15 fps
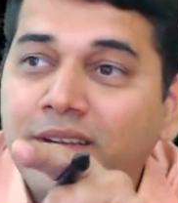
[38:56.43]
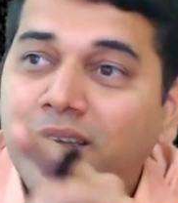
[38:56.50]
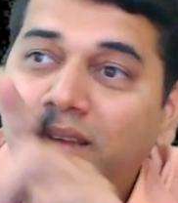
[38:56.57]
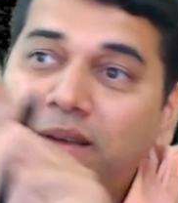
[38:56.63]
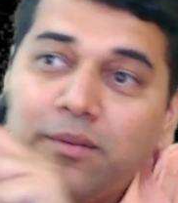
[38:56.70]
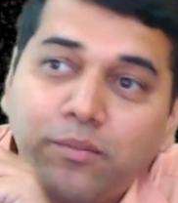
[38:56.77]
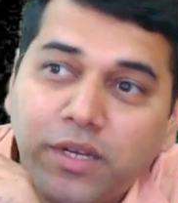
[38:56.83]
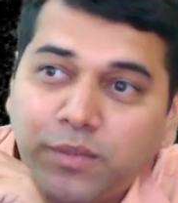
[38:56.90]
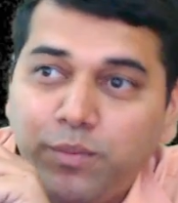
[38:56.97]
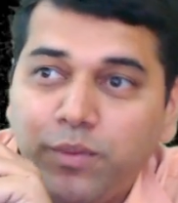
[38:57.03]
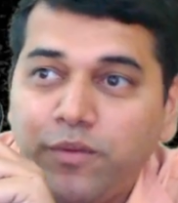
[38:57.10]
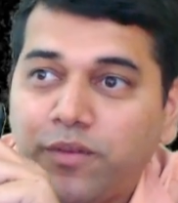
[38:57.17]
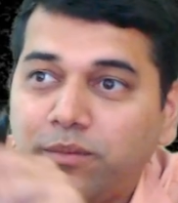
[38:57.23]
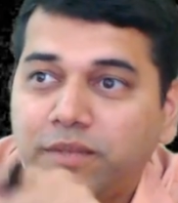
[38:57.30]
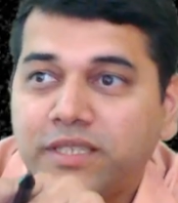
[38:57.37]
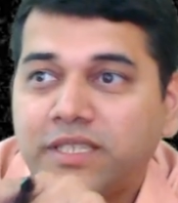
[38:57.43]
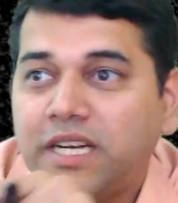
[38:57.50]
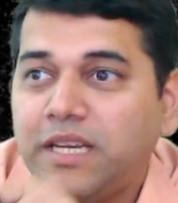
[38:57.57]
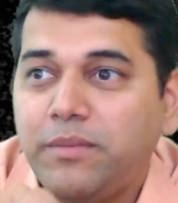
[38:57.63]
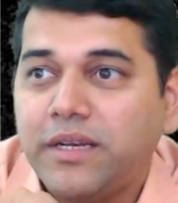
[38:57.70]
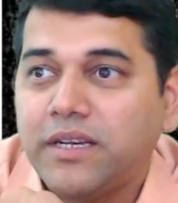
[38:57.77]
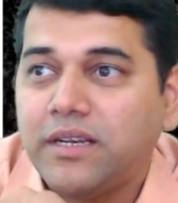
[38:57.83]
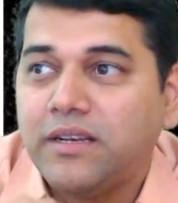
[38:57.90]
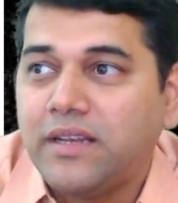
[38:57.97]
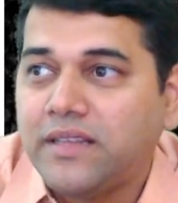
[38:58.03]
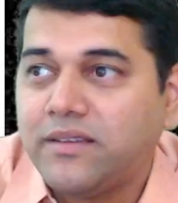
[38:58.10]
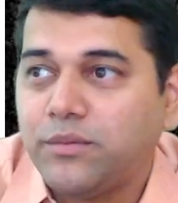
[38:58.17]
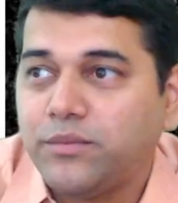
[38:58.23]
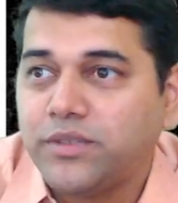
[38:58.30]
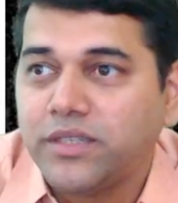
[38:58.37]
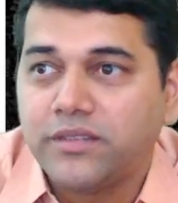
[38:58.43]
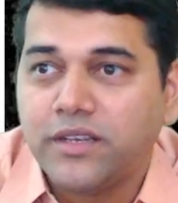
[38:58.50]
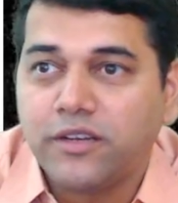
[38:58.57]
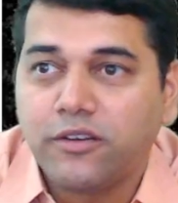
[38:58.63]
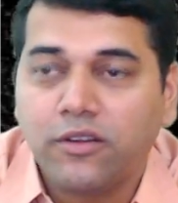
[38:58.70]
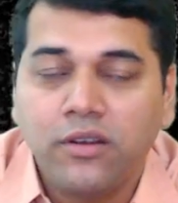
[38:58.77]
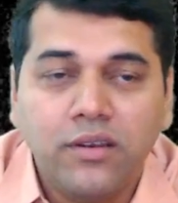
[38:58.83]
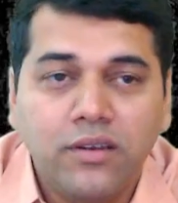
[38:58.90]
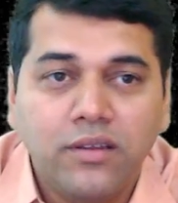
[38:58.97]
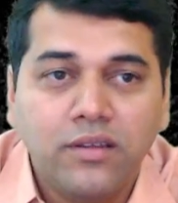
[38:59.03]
must be from the study material assumptions and all.